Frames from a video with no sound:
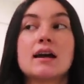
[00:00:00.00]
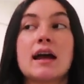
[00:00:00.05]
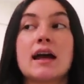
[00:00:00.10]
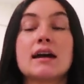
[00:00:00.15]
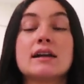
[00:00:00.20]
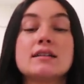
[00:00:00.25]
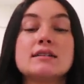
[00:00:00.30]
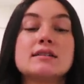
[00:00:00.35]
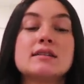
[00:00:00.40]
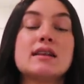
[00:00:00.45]

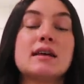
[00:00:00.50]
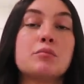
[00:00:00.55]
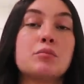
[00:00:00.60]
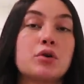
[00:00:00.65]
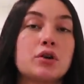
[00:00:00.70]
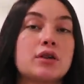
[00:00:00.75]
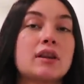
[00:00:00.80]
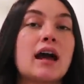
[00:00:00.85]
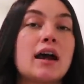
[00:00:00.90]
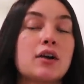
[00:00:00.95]
and they
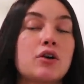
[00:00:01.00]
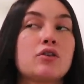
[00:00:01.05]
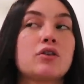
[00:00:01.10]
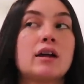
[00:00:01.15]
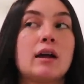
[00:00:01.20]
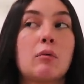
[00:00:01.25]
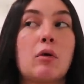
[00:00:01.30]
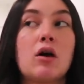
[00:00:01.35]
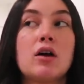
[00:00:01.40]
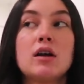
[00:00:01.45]
put that
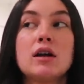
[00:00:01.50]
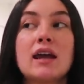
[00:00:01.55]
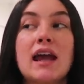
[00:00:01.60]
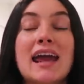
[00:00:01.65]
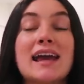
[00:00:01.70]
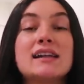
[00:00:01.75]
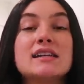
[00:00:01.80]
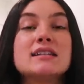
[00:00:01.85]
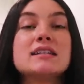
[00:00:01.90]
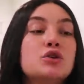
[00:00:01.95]
cream on
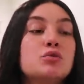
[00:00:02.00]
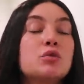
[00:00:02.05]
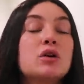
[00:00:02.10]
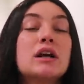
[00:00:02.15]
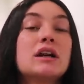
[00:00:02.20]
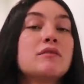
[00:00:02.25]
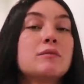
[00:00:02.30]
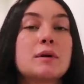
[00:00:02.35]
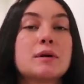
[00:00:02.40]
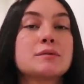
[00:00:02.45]
and you
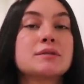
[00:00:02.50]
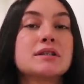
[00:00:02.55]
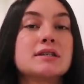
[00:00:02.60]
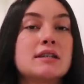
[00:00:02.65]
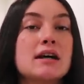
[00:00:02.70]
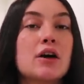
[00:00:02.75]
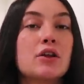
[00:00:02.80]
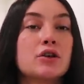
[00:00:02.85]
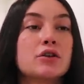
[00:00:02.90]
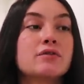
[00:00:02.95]
wouldn't even be able to
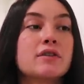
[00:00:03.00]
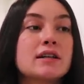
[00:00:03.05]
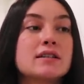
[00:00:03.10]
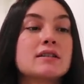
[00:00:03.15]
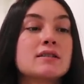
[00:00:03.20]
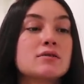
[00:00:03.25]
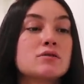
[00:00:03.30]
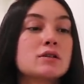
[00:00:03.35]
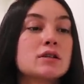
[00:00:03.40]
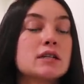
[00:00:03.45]
tell their
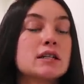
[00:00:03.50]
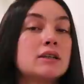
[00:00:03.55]
face is